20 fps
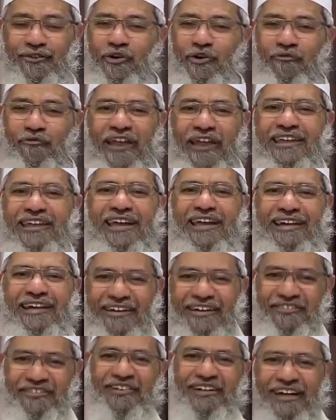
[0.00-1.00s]
So when He
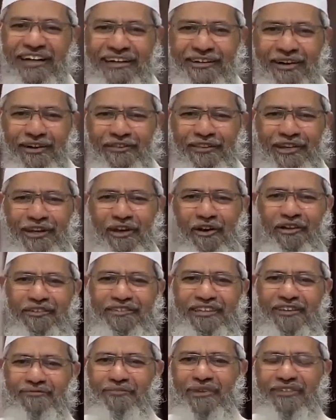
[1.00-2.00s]
can resurrect on the day
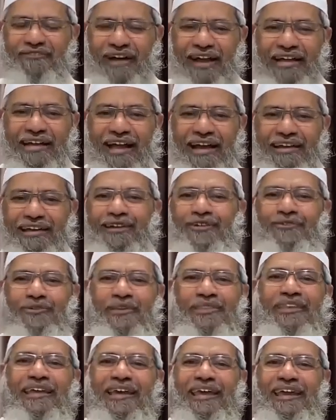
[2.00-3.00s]
of judgment, why can't He
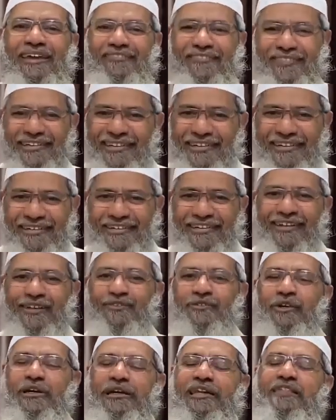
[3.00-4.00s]
do it in the grave?
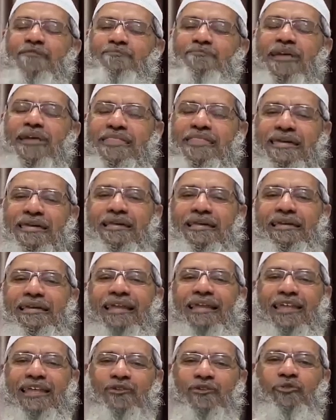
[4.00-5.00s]
So it is basically
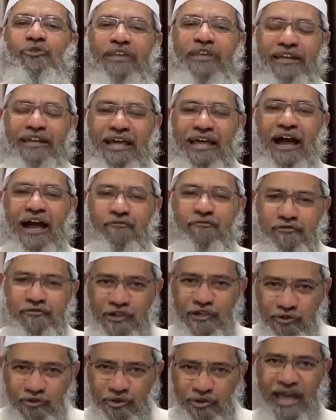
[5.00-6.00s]
telling you that
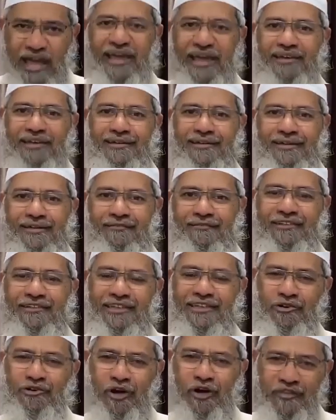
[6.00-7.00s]
after you die,
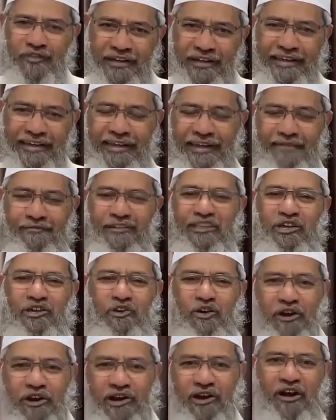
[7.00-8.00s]
whether you are in the grave, whether
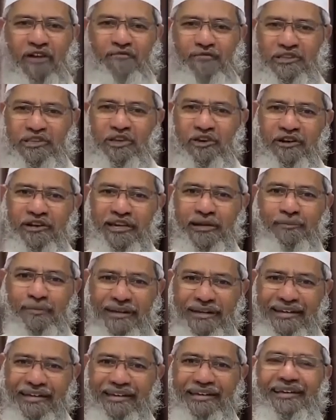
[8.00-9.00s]
you are drowned, whether you are
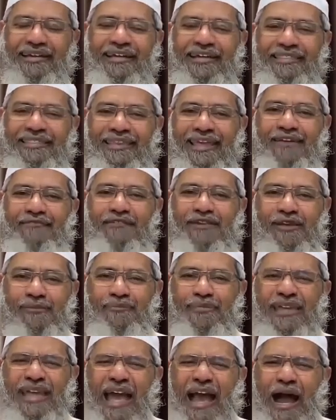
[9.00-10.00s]
cremated, there
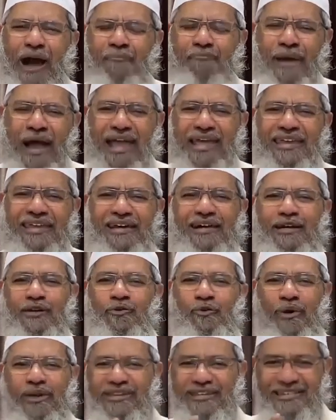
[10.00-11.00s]
will be a
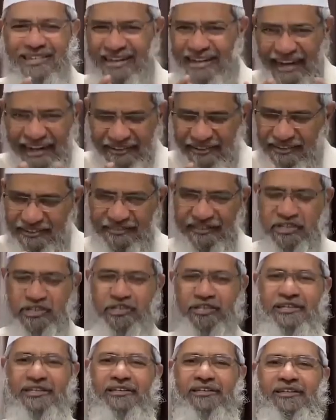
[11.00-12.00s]
minor question and answer
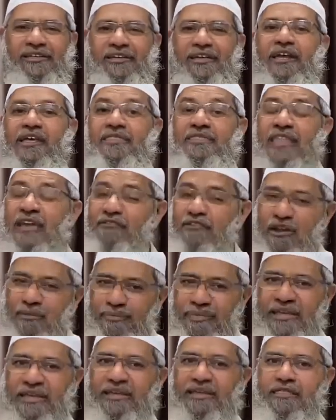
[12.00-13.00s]
session. There
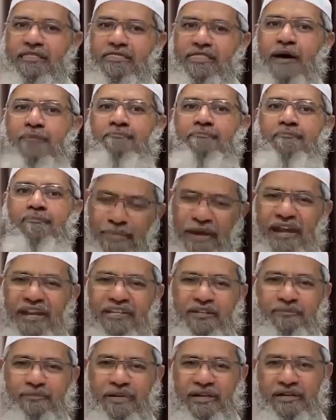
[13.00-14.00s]
will be some
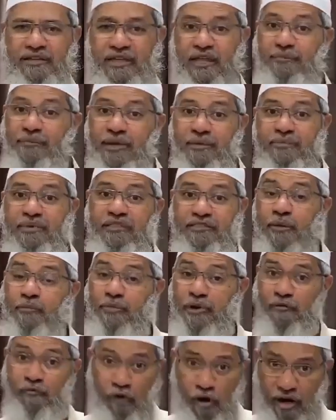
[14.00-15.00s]
punishment. There may be
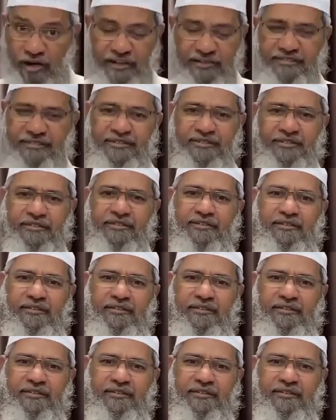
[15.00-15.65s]
some rewards.